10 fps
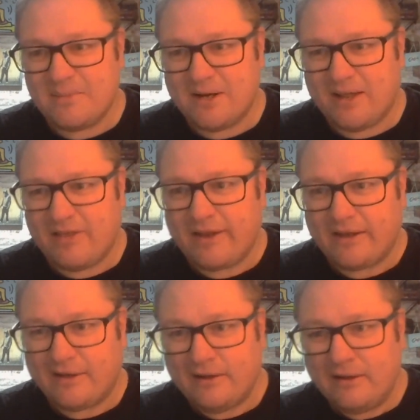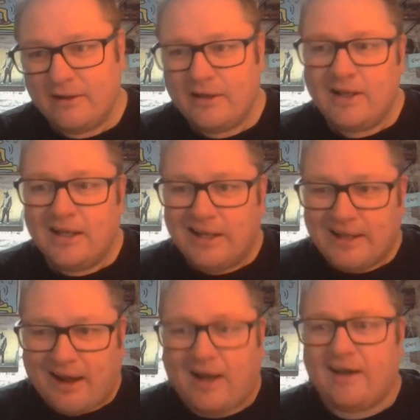And I think
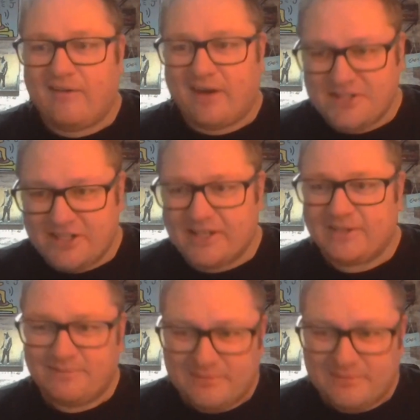kind of as you